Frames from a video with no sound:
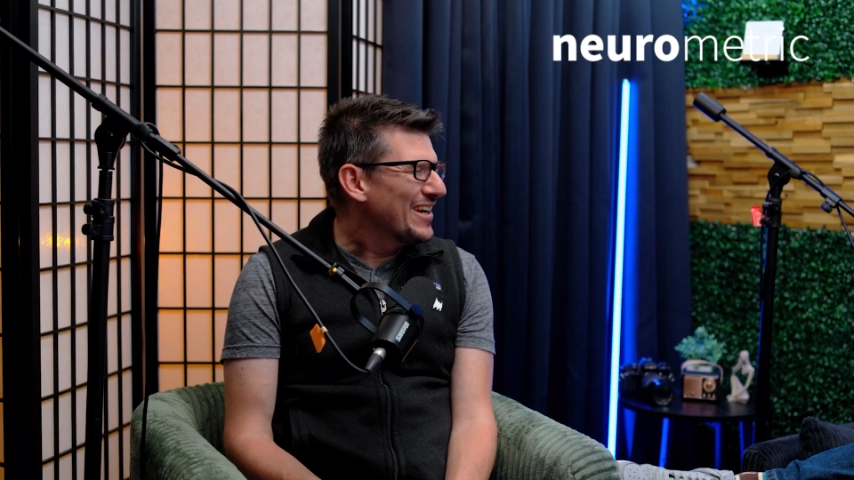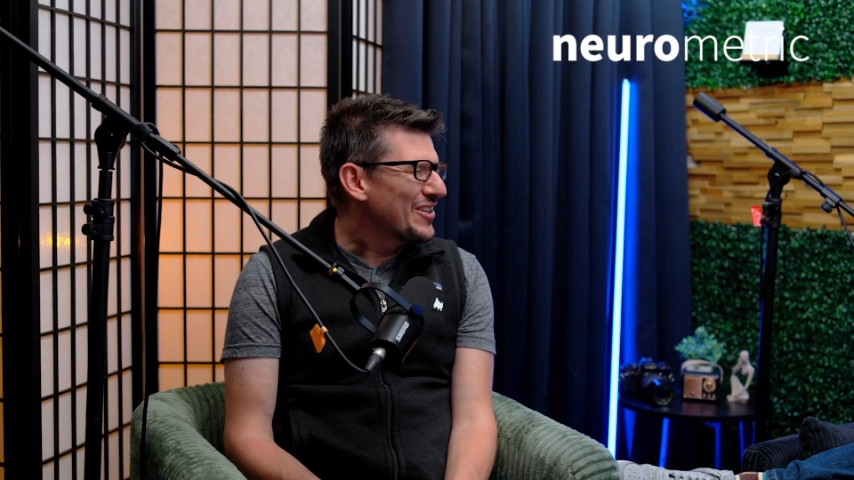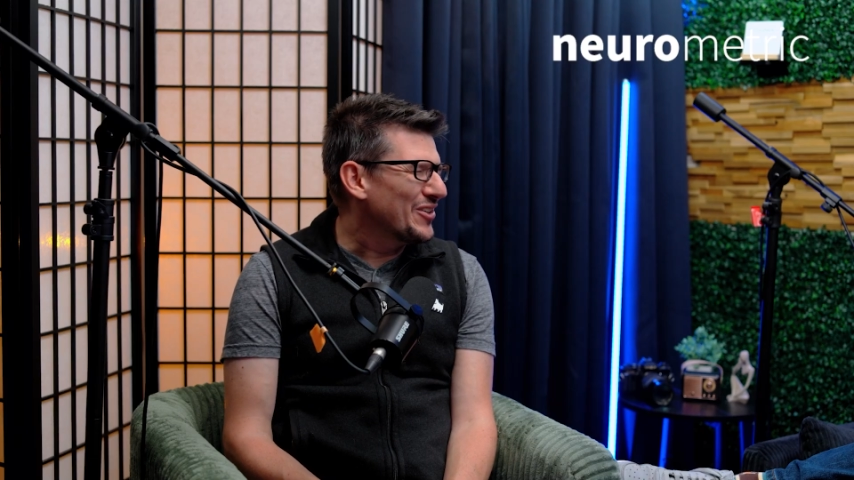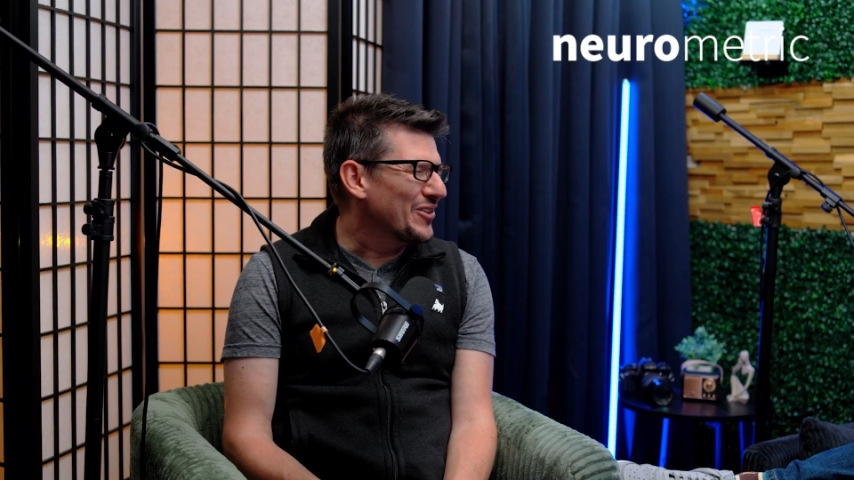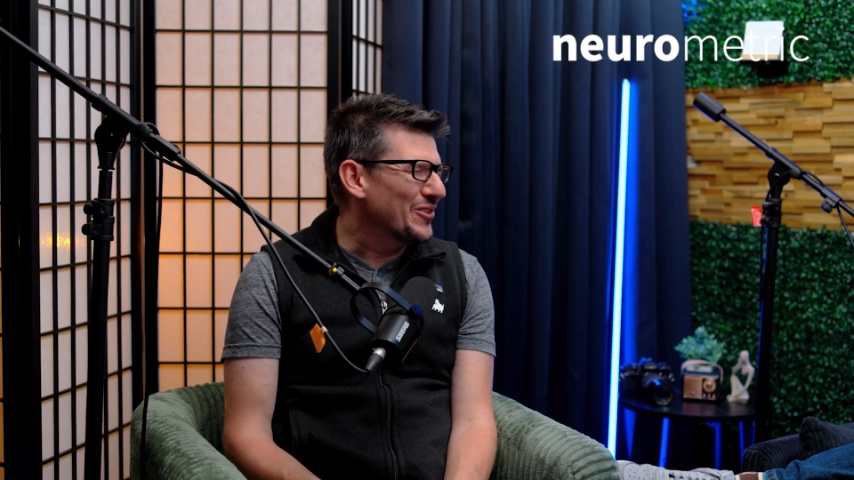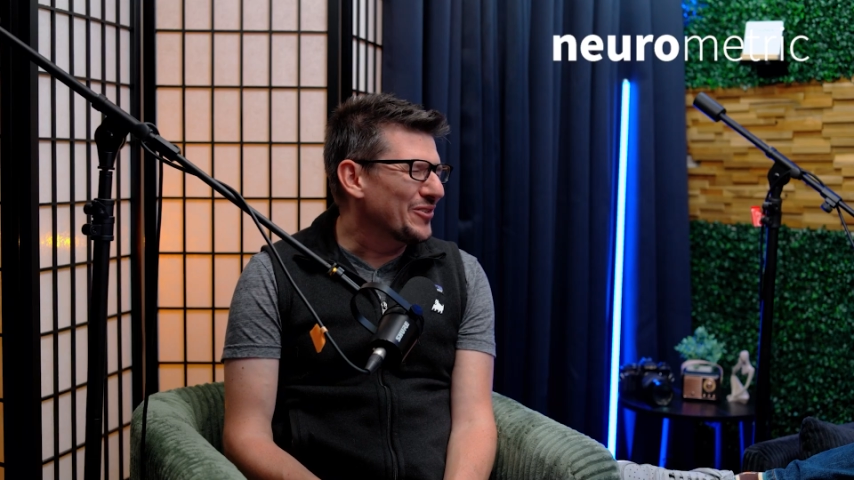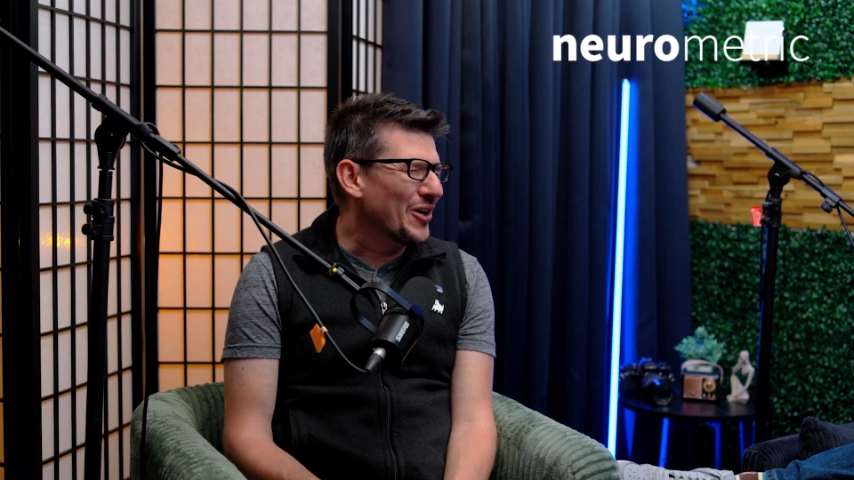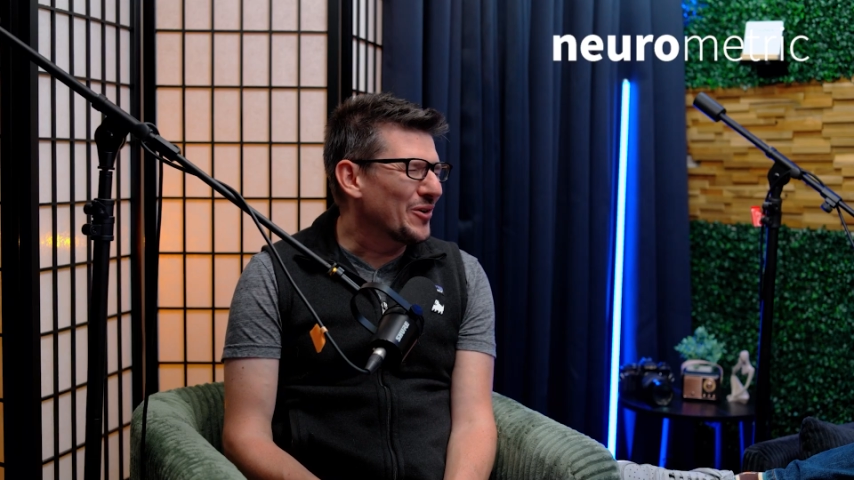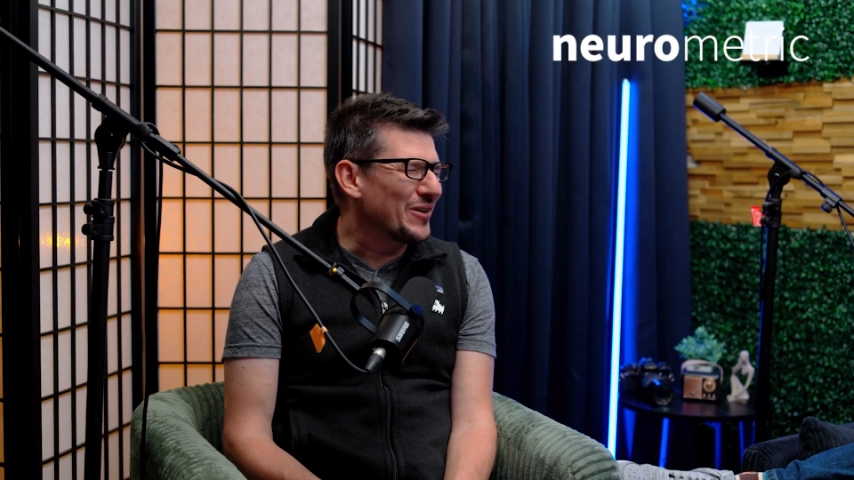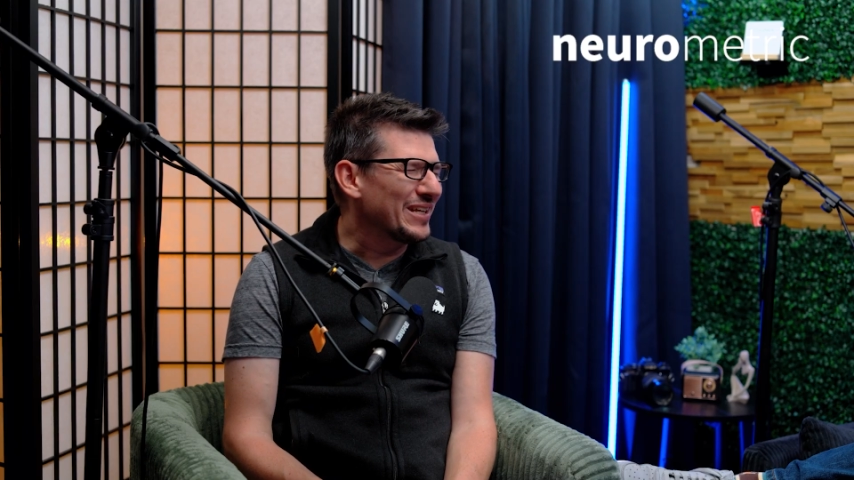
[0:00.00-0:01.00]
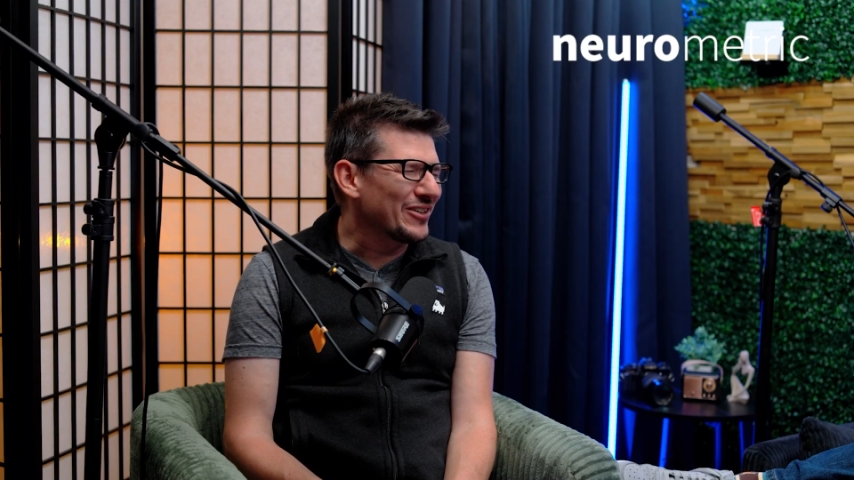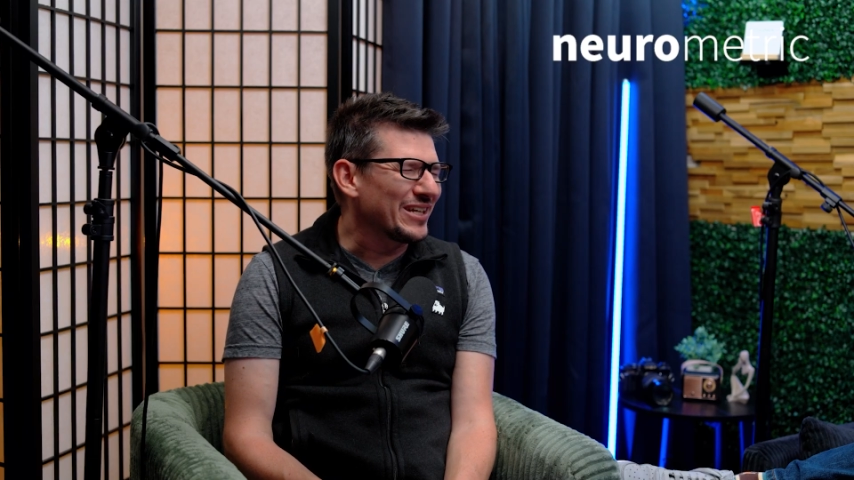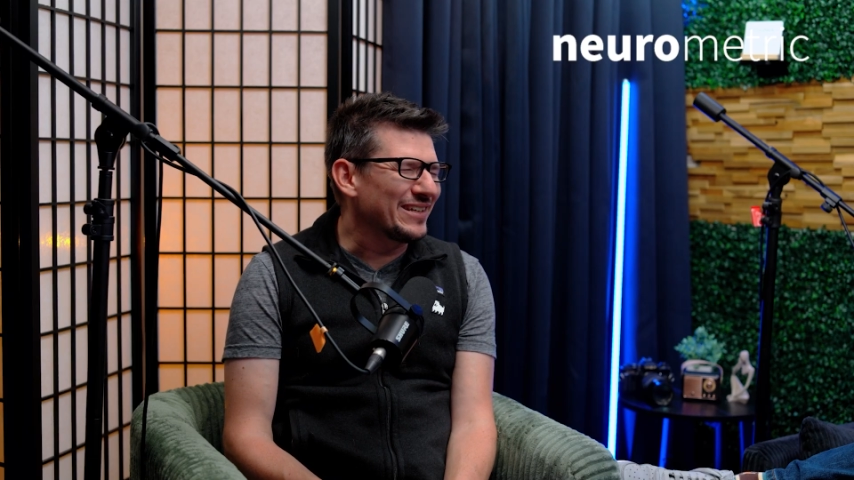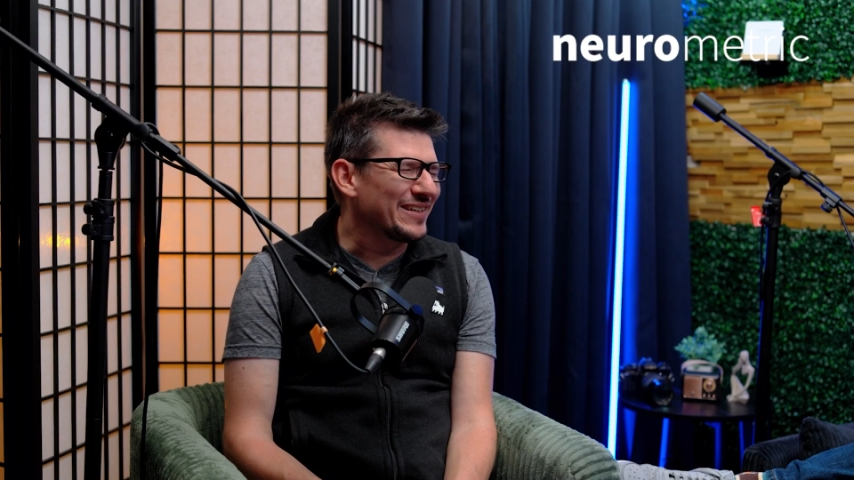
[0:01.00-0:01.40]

to go and look at,